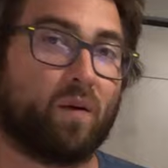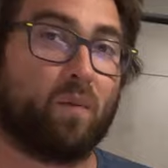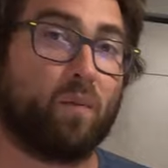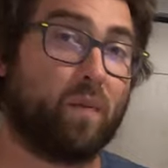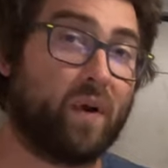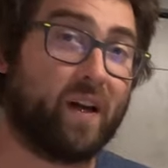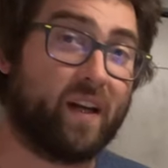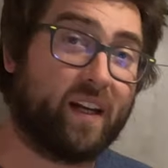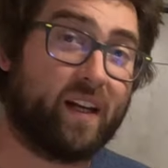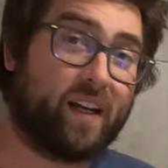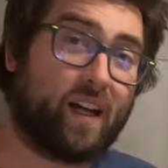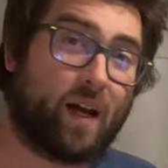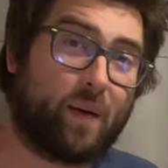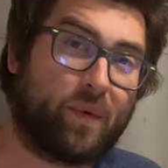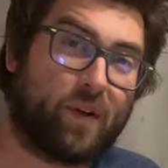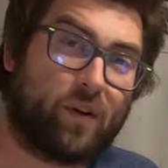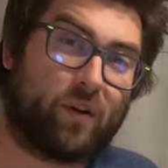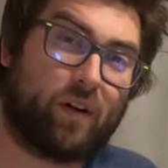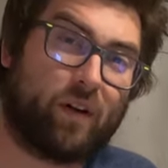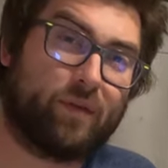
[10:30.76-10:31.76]
Many
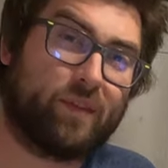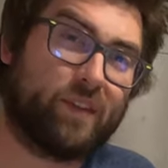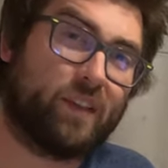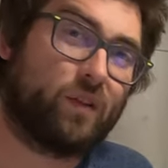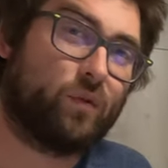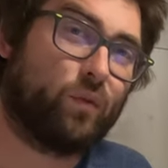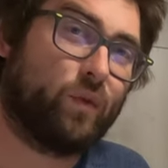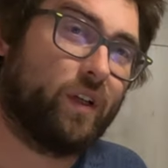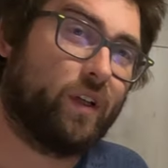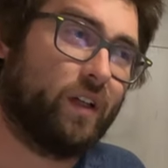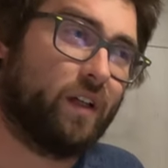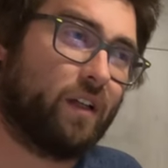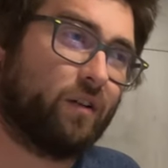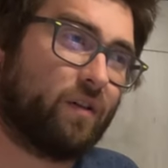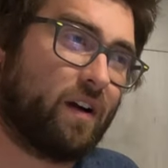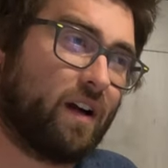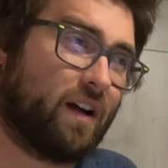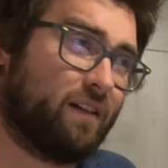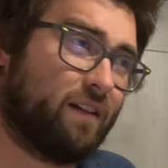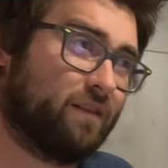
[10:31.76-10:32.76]
campgrounds that we
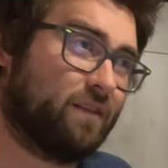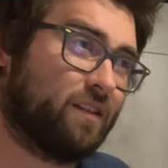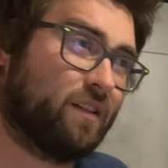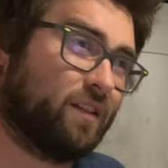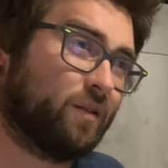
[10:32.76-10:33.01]
arrived,